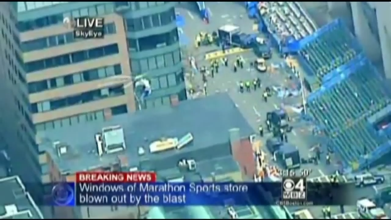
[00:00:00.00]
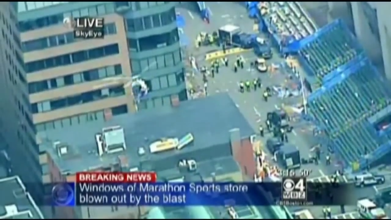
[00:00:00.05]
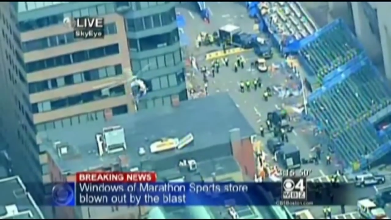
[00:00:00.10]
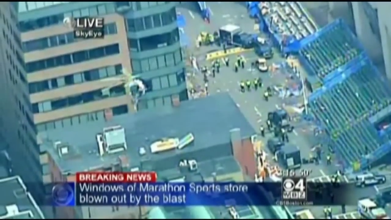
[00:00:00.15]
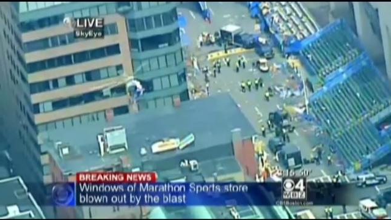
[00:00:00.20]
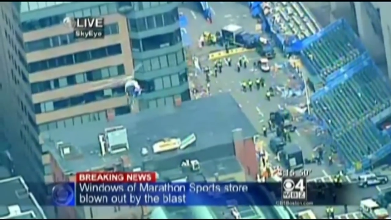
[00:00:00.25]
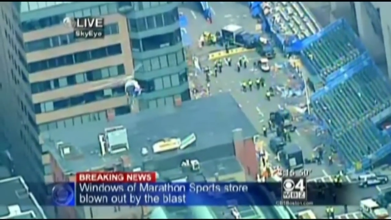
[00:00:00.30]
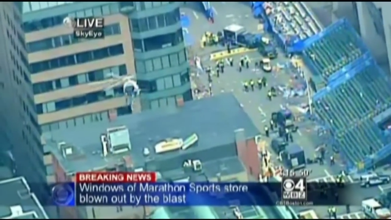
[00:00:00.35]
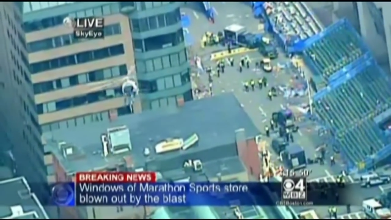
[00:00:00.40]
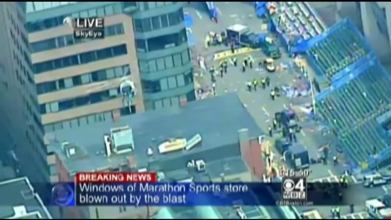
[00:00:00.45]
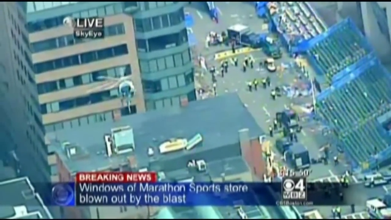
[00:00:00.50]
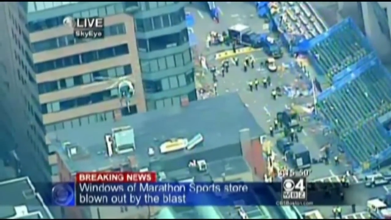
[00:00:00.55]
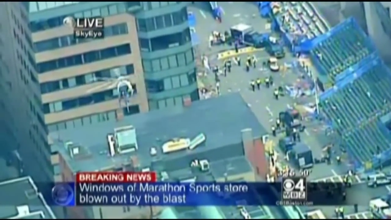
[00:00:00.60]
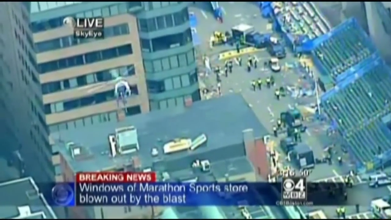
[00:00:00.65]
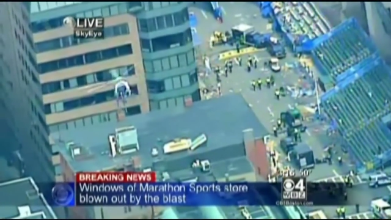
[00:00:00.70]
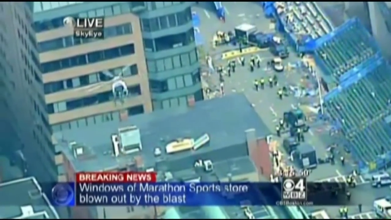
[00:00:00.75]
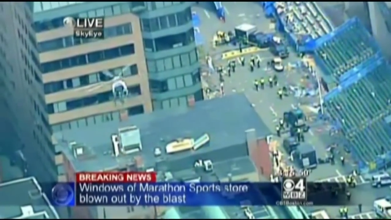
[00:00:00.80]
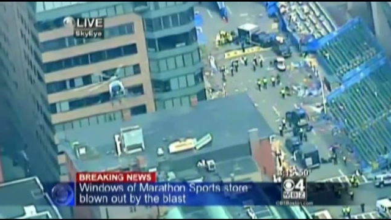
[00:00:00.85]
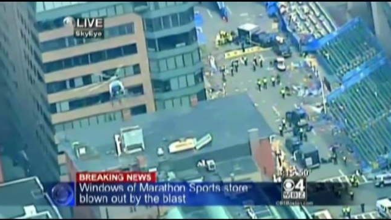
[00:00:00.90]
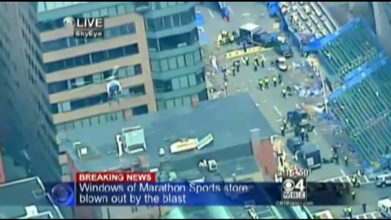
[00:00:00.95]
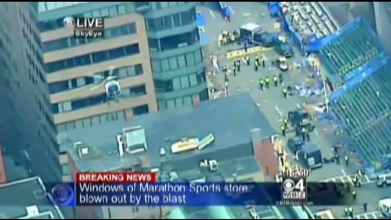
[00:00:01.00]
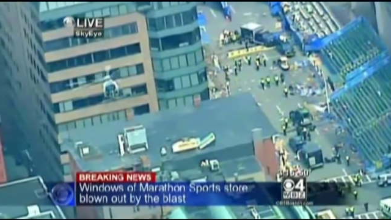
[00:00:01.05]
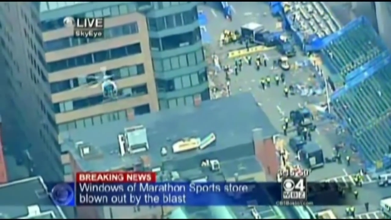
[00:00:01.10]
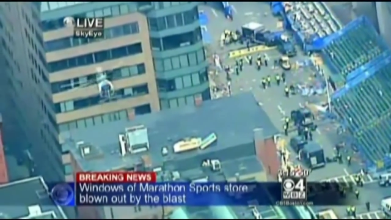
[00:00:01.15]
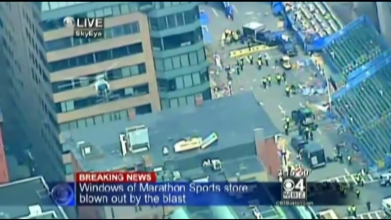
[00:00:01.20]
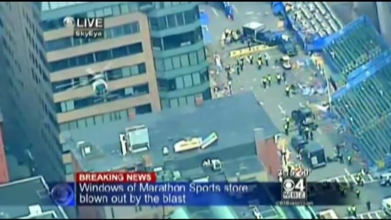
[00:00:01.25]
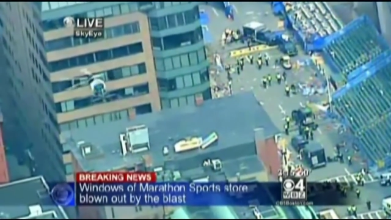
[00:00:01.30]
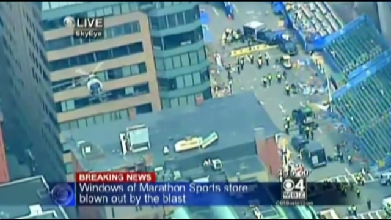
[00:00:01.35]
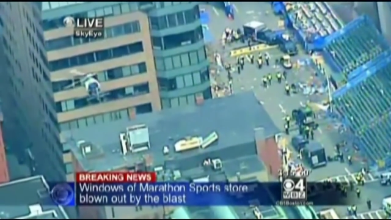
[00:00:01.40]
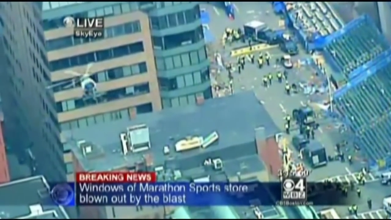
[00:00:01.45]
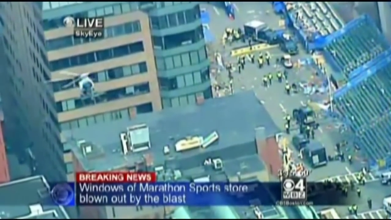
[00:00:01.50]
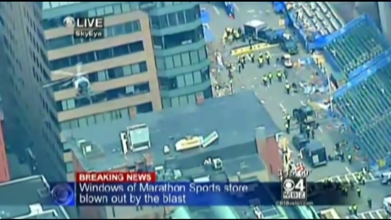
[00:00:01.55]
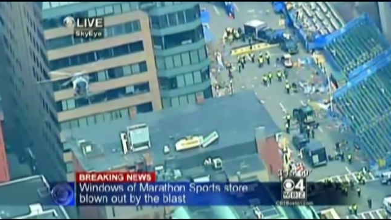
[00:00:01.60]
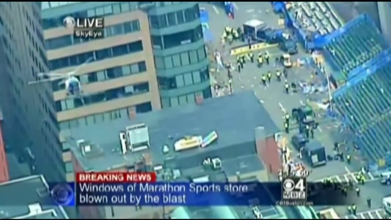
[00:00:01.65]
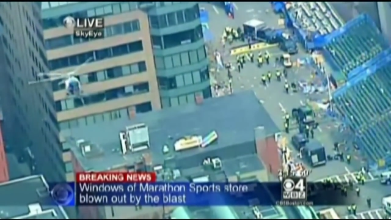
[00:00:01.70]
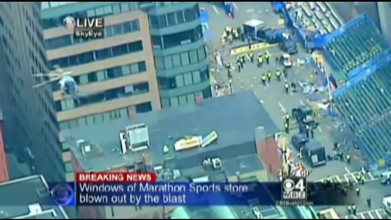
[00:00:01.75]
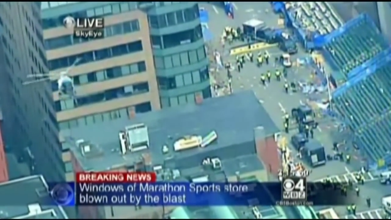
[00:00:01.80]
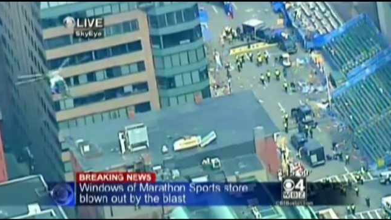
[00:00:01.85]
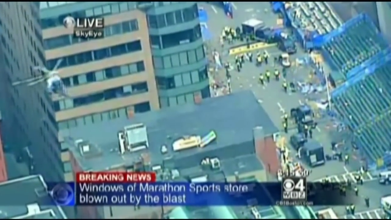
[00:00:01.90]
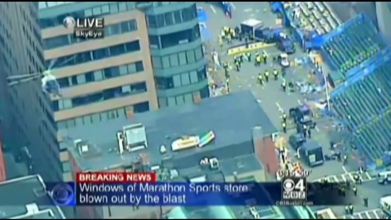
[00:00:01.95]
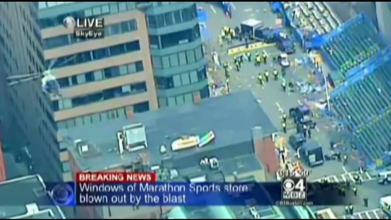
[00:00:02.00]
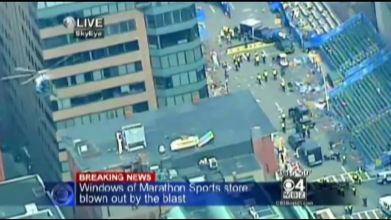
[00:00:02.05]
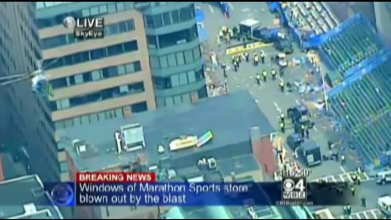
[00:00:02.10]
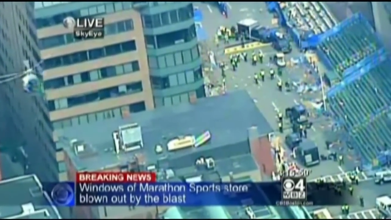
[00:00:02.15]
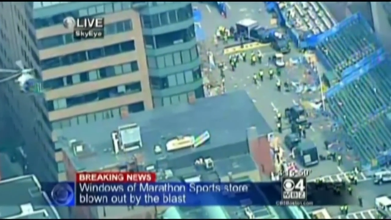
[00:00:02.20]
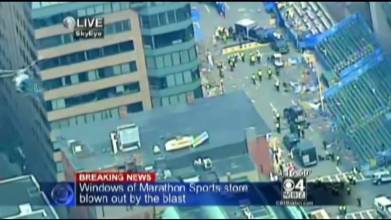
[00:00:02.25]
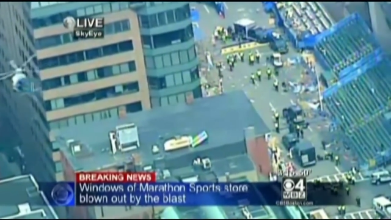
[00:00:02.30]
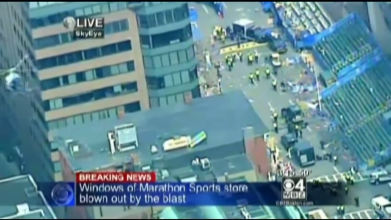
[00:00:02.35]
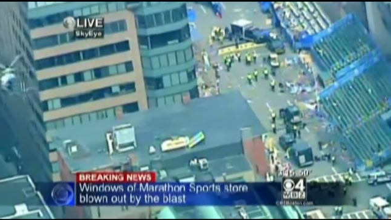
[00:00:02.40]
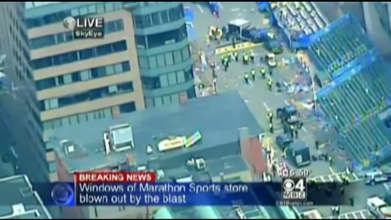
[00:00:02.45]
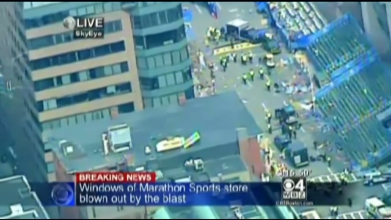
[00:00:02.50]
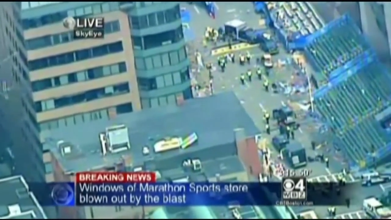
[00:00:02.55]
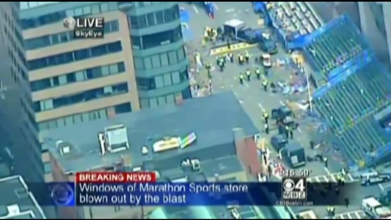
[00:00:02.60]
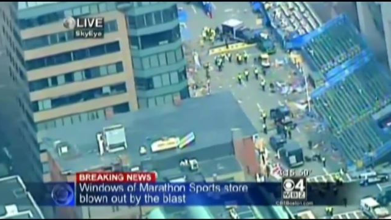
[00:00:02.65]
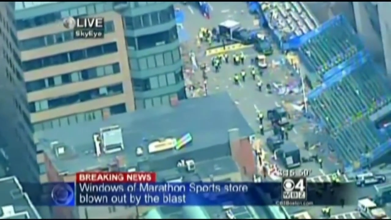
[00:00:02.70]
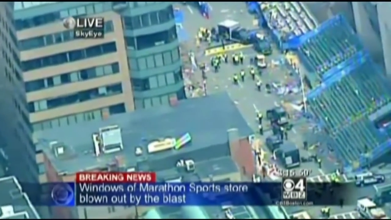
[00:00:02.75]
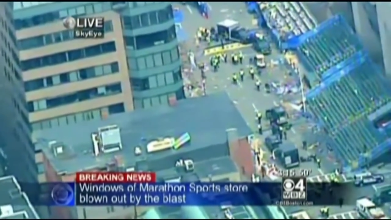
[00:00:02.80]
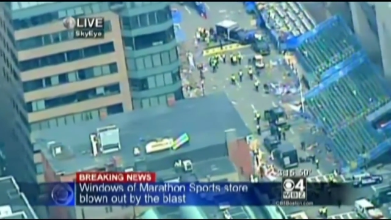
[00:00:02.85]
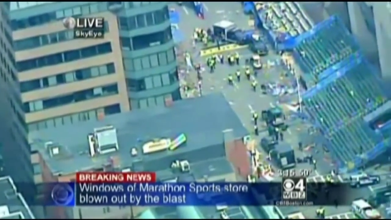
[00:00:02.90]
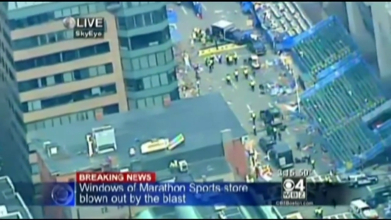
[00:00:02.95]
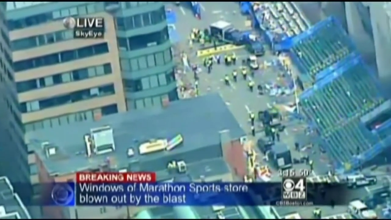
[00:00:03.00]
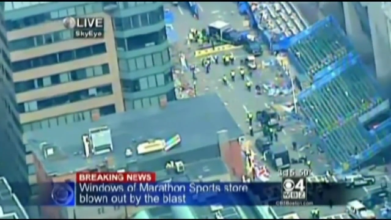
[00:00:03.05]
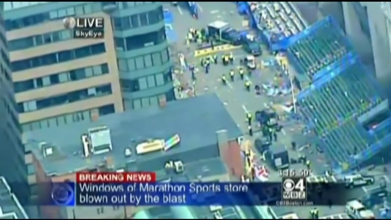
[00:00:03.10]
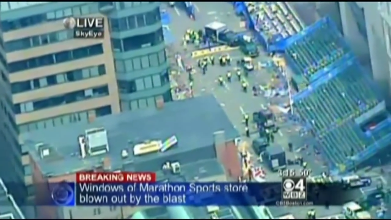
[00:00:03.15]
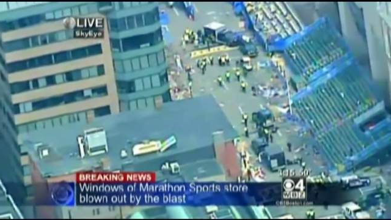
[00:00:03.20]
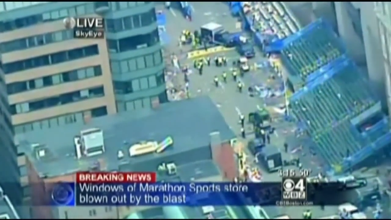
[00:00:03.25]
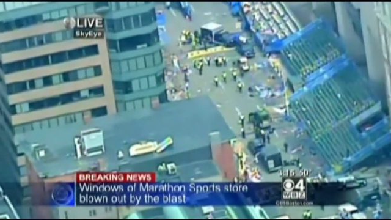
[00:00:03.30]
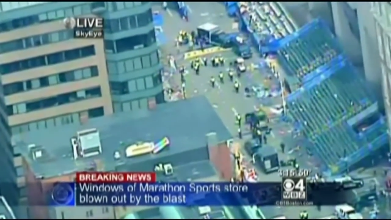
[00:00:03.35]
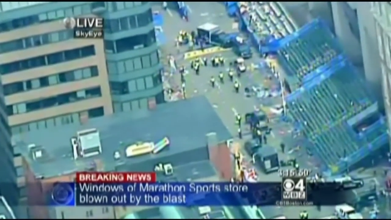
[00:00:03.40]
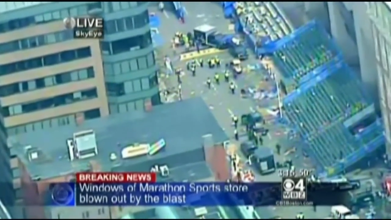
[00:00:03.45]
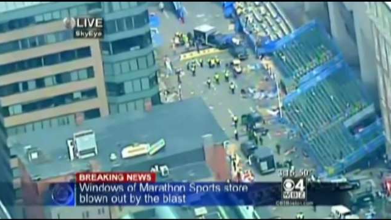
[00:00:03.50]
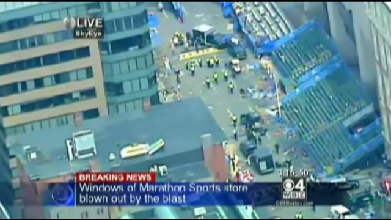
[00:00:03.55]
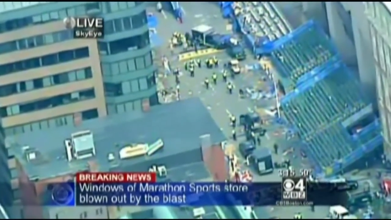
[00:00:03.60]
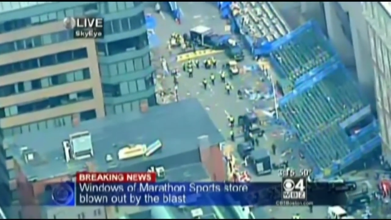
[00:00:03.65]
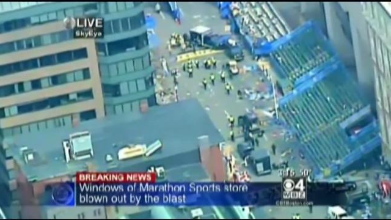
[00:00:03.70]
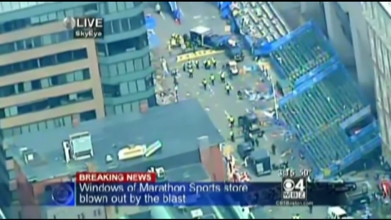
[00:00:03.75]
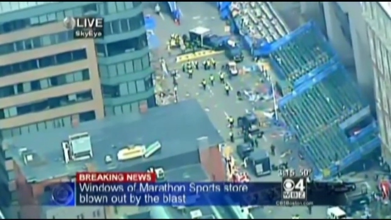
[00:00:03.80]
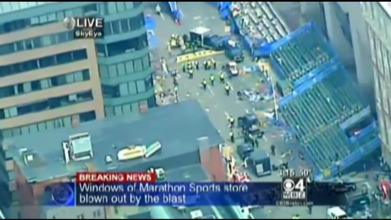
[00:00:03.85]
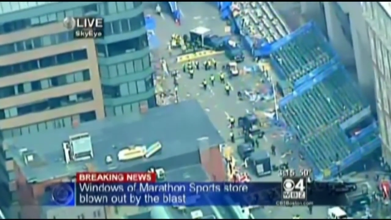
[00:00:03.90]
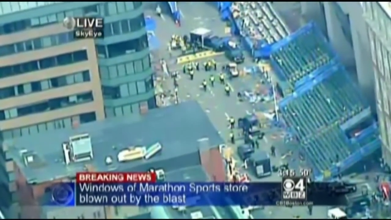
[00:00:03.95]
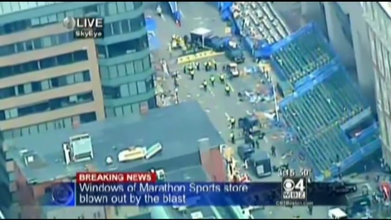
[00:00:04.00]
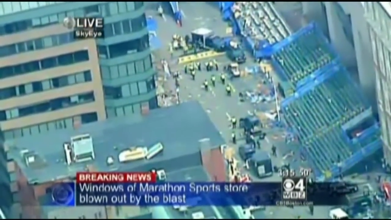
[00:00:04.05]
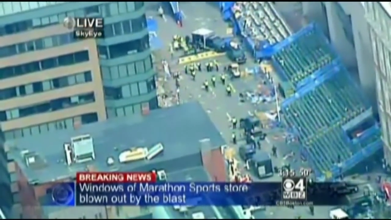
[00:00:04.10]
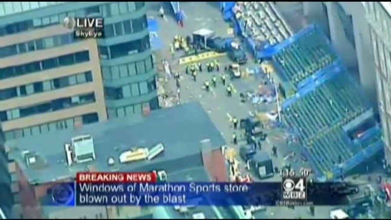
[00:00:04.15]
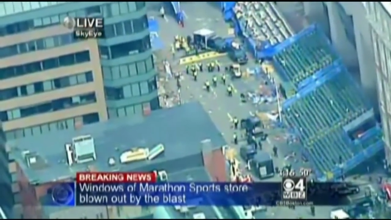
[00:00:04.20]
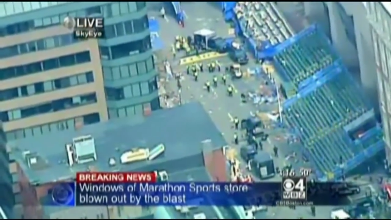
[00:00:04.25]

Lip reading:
No face is visible, so there are no lips to read.